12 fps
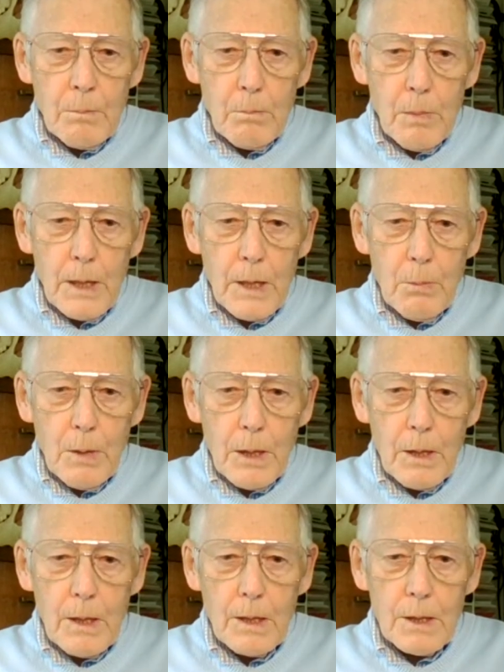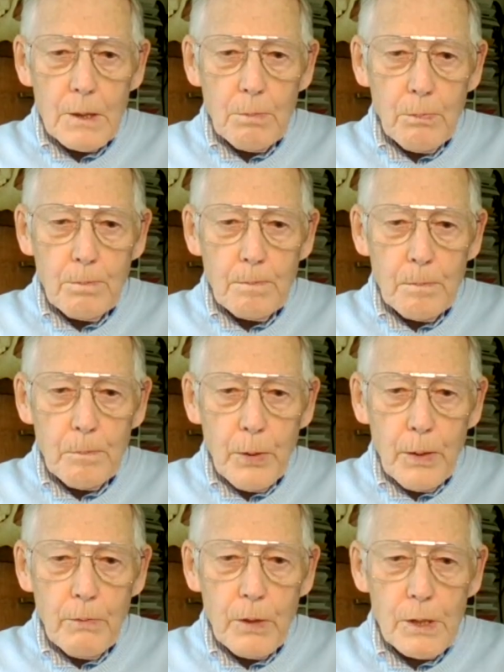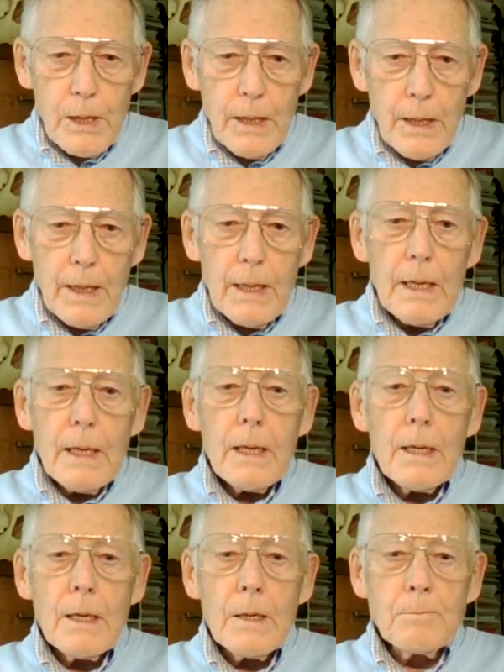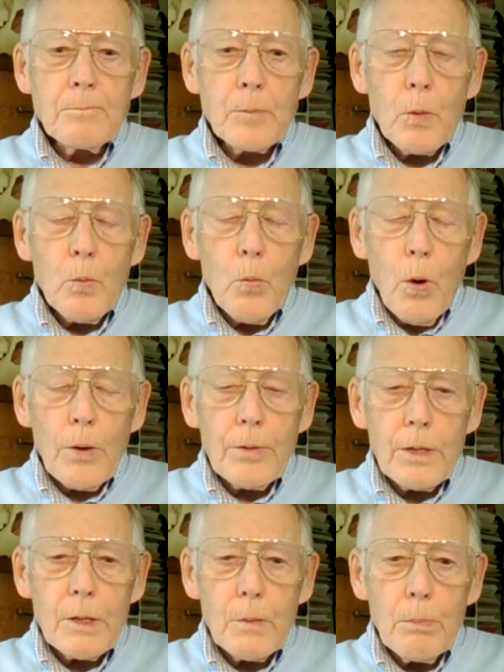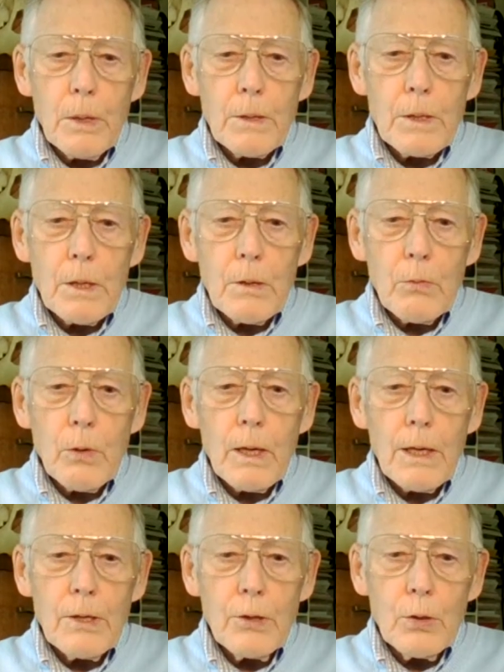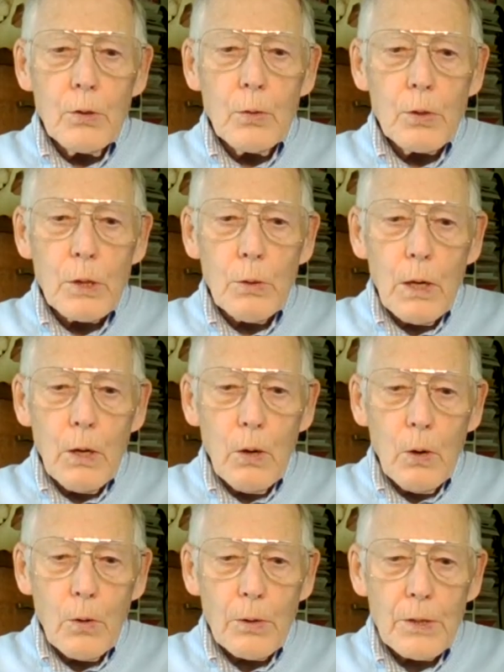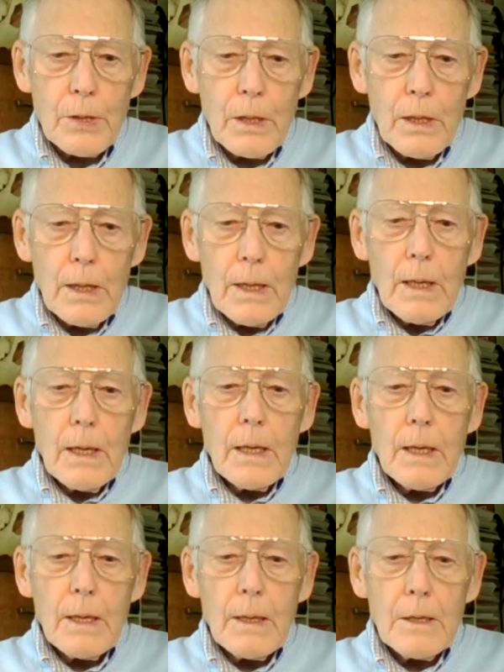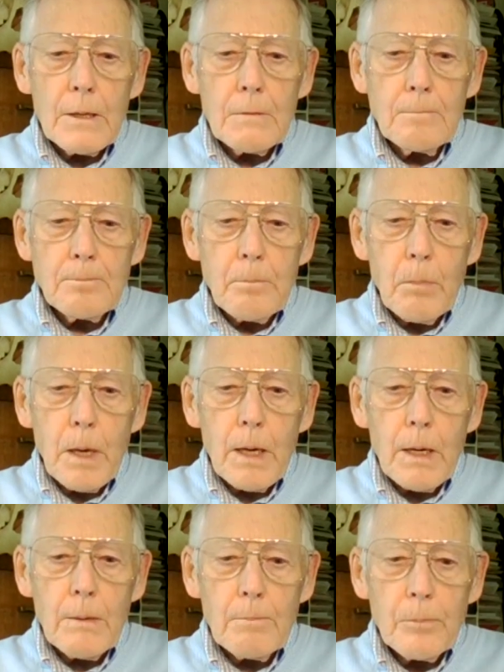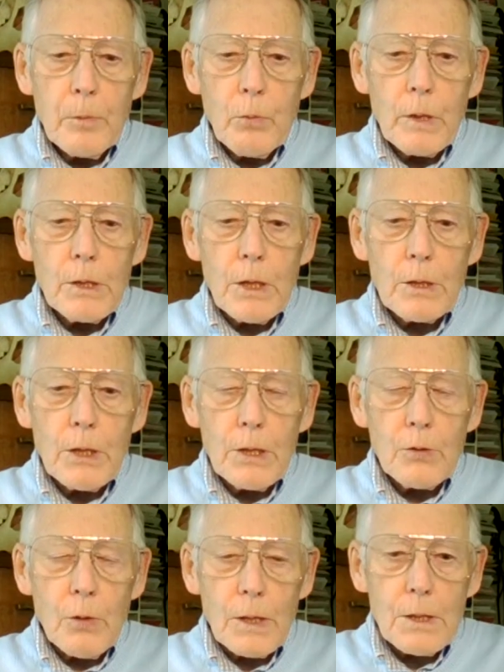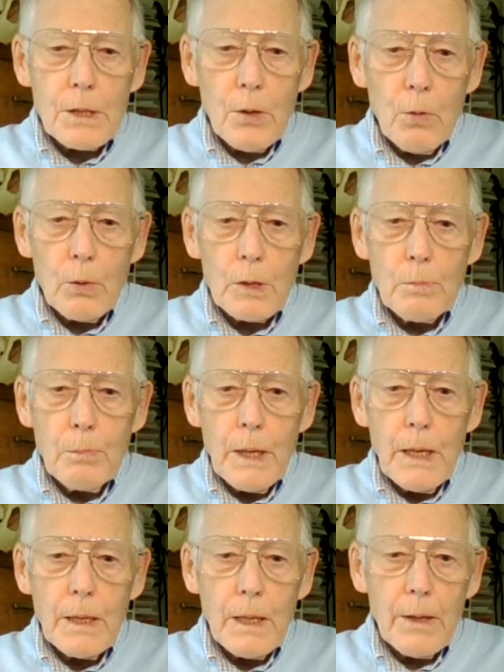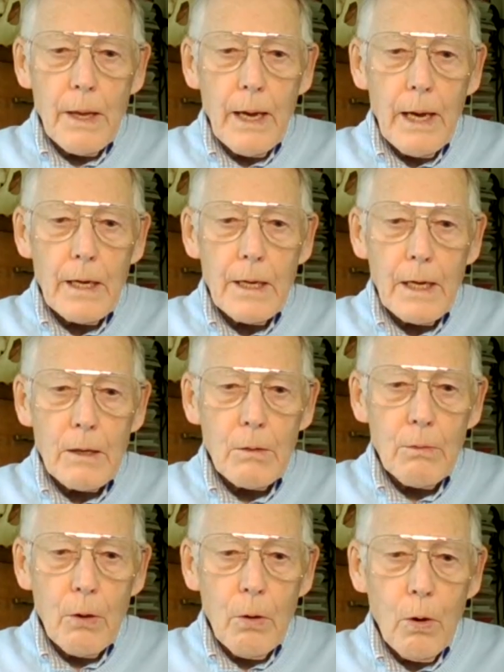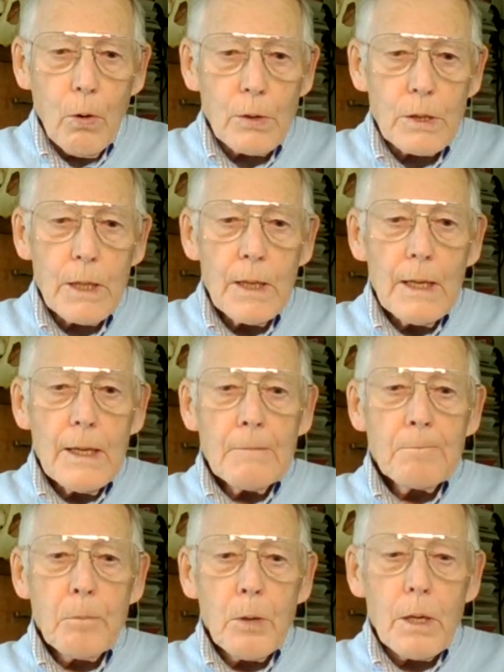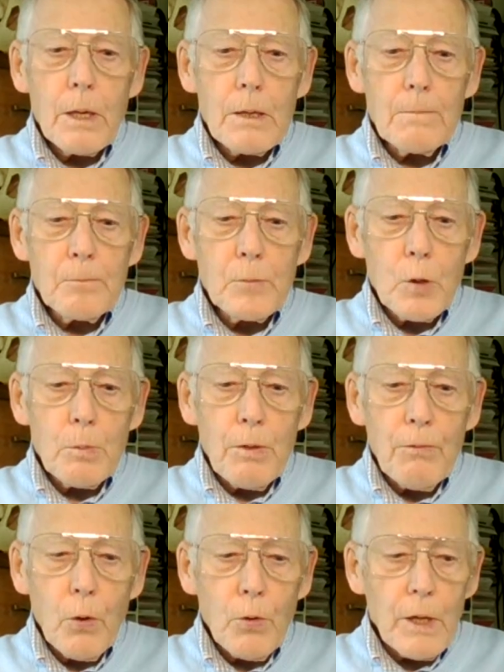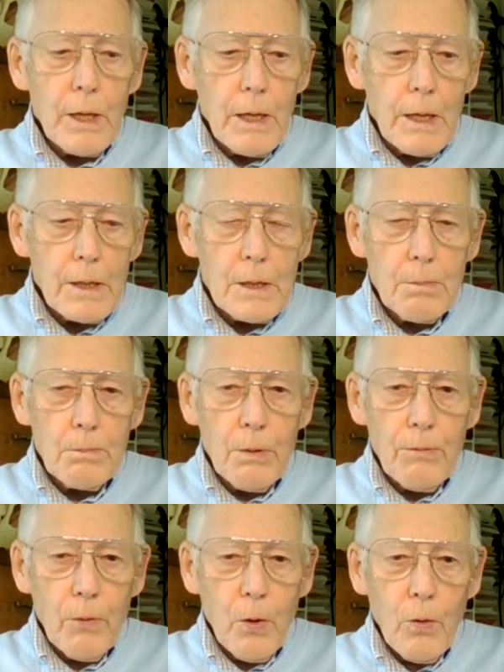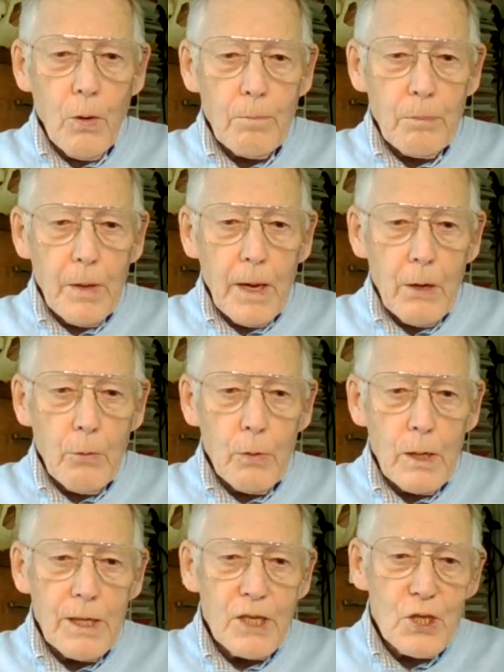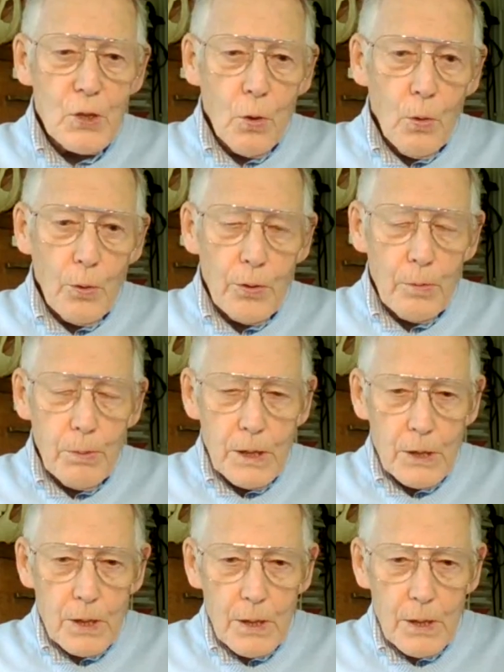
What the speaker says: many, many years previously, what does a bit really do to a horse? My research interest has always been in the head end of the horse, but it took me 40 years before I really saw the bit,